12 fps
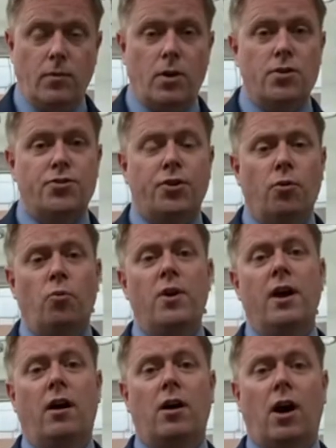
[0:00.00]
So
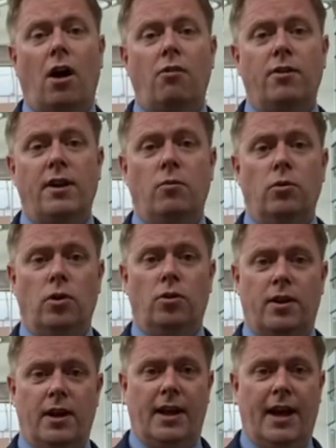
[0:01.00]
we are currently
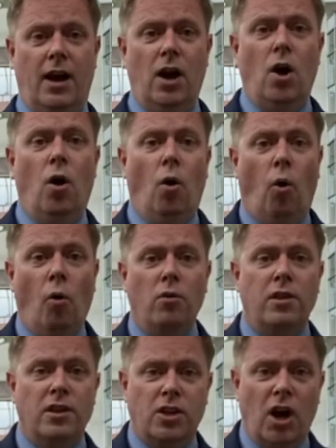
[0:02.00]
looking at all
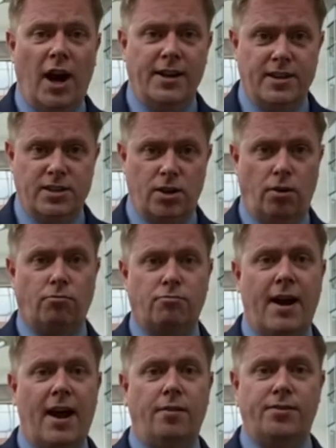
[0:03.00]
of the guidance
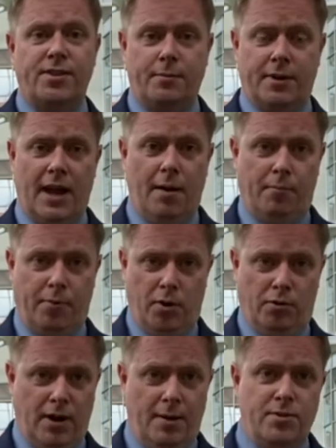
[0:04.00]
around summer camp
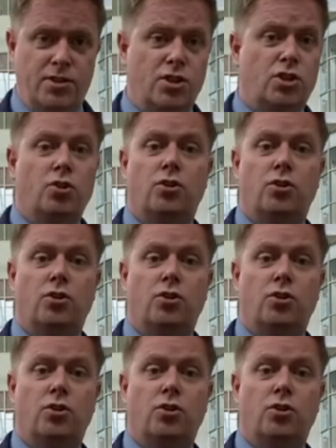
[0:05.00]
programs. This is good